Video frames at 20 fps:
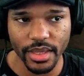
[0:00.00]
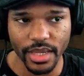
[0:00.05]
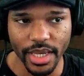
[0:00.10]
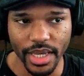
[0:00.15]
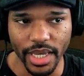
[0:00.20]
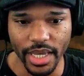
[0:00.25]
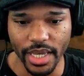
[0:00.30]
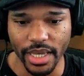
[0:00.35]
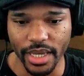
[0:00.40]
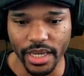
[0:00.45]

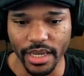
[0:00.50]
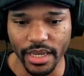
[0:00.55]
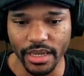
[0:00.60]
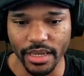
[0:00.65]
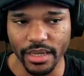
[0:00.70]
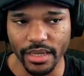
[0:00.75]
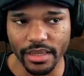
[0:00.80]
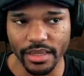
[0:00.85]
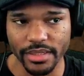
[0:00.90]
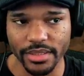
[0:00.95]

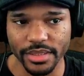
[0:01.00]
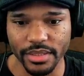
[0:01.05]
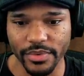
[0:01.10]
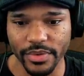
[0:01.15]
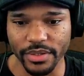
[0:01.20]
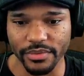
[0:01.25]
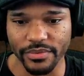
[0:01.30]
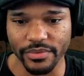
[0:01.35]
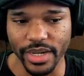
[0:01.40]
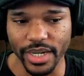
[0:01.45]
And let's see if
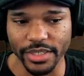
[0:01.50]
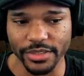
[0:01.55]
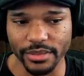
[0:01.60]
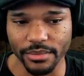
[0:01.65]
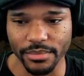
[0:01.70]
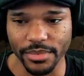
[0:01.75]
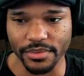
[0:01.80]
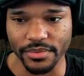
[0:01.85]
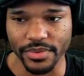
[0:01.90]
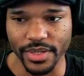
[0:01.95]
we can find
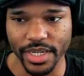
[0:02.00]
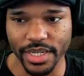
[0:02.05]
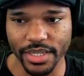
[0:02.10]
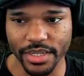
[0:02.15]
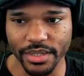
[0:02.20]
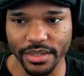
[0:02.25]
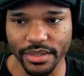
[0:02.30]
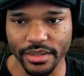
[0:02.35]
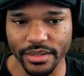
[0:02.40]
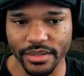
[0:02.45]
something to fight
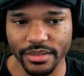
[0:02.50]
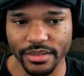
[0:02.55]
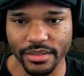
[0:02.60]
here.